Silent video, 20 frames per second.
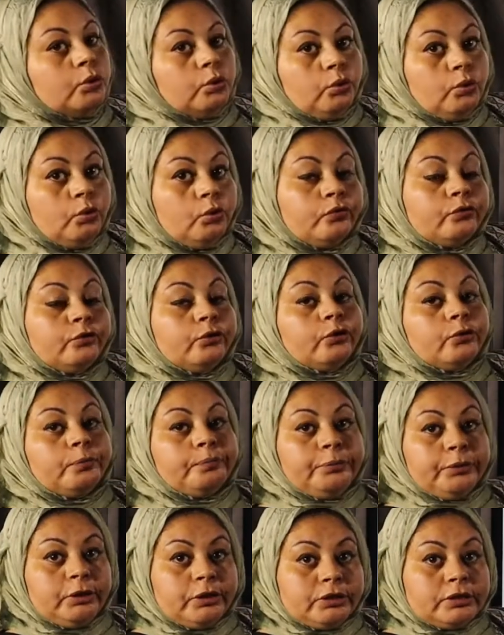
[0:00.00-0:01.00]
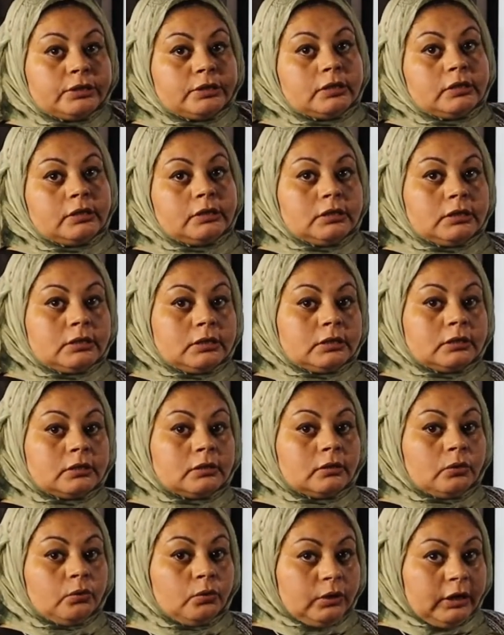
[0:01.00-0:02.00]
who for persons,
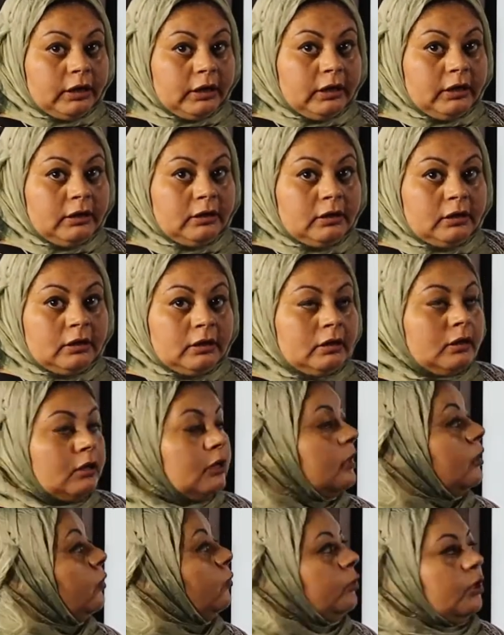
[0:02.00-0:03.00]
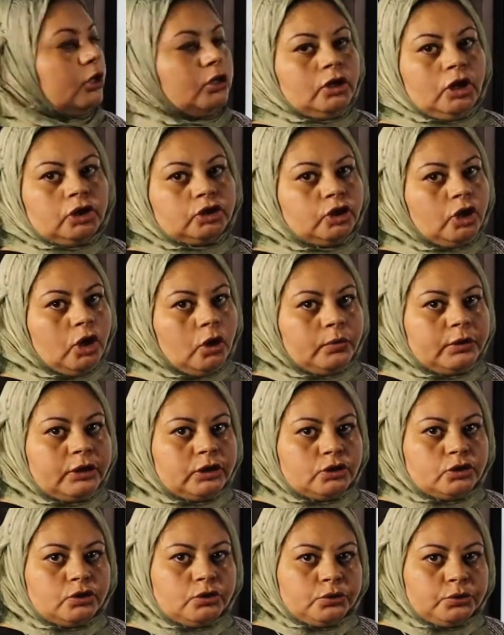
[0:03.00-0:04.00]
okay? We are not
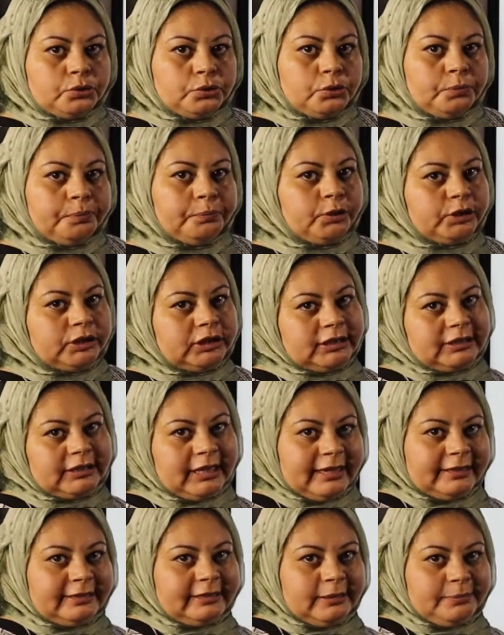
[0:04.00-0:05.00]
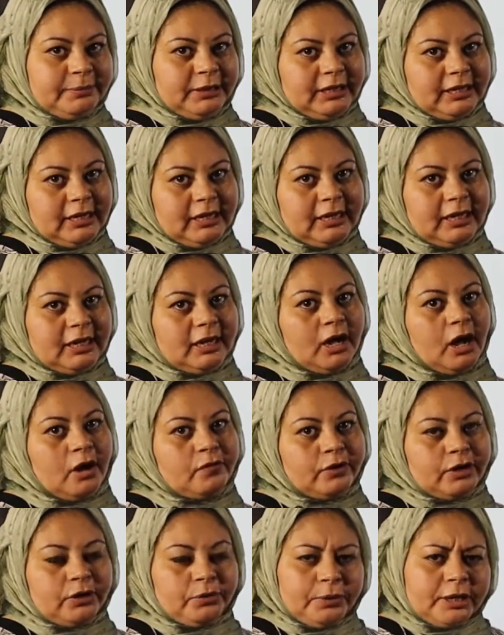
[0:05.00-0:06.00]
going to put it at the beginning
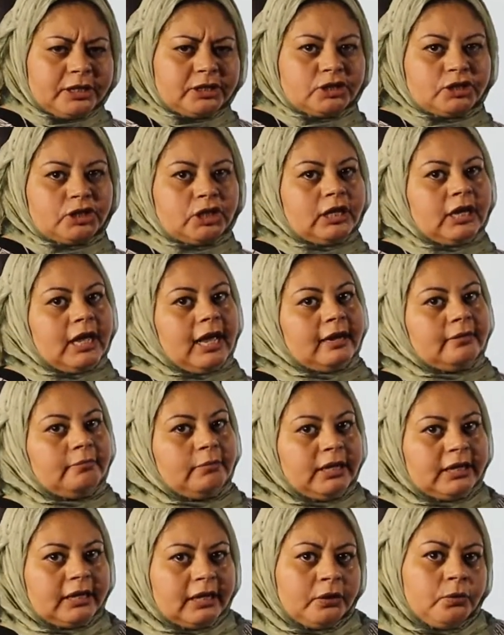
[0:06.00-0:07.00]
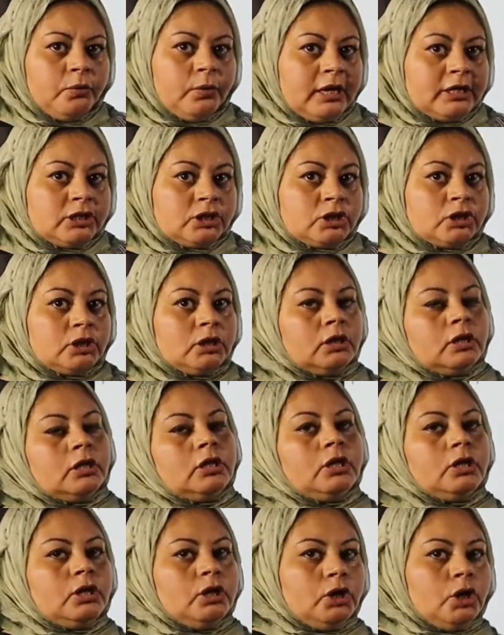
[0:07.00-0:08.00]
of a question and make a
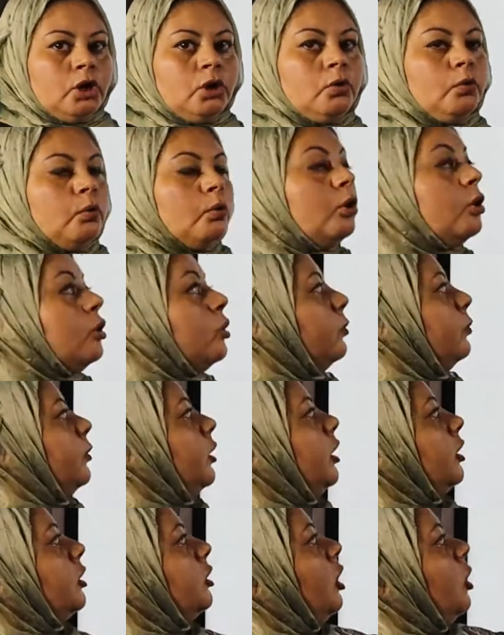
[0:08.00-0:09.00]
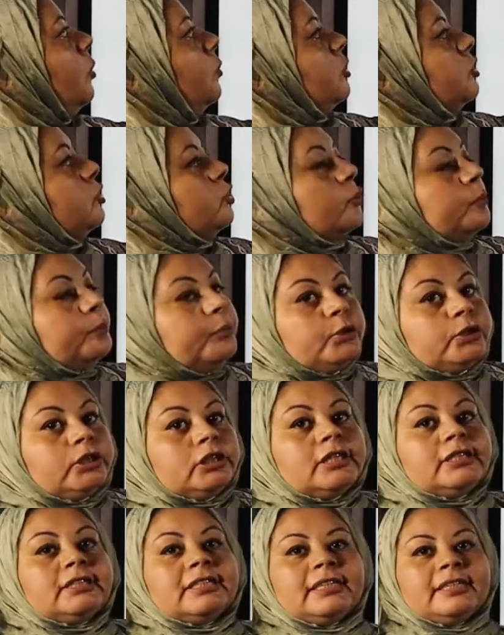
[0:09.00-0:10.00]
question. No, we are going to put
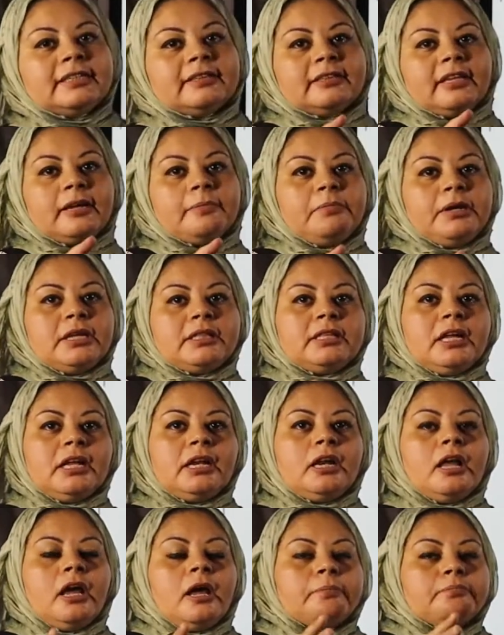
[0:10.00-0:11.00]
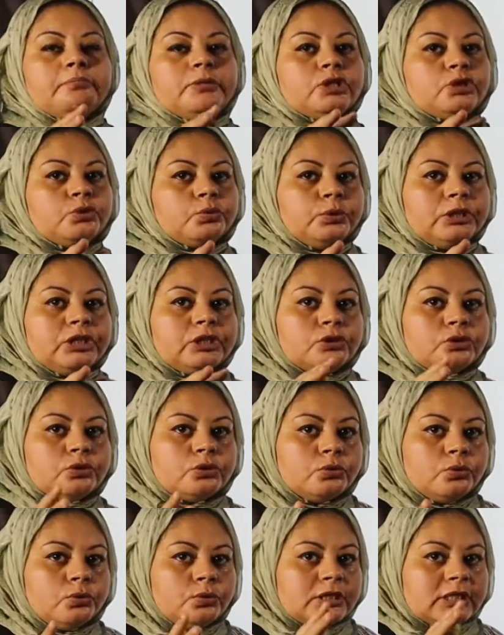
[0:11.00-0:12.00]
it in the middle between
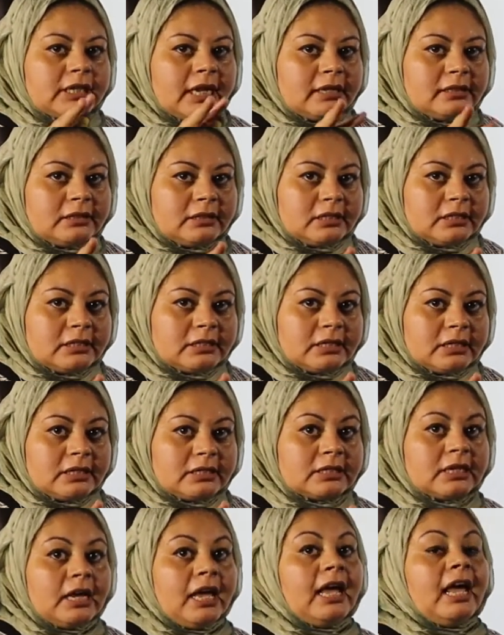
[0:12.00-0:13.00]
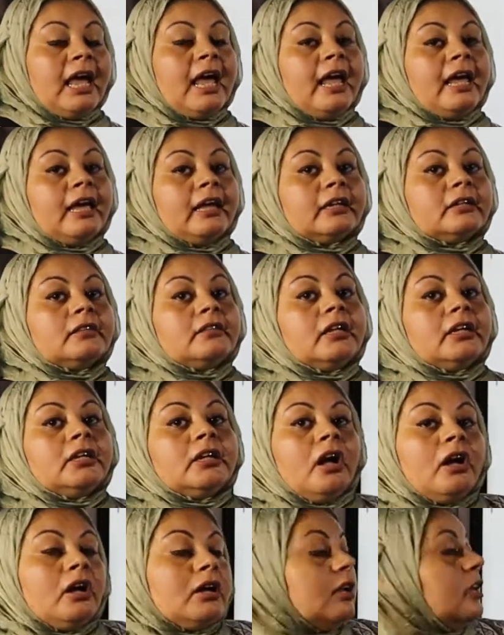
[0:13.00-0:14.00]
two sentences
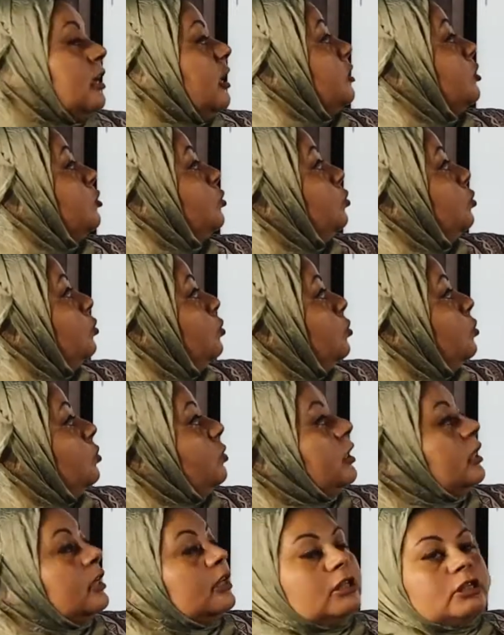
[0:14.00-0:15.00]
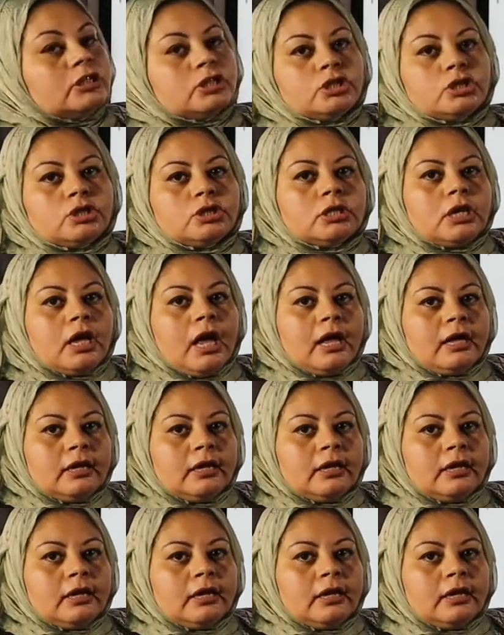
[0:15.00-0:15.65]
and who is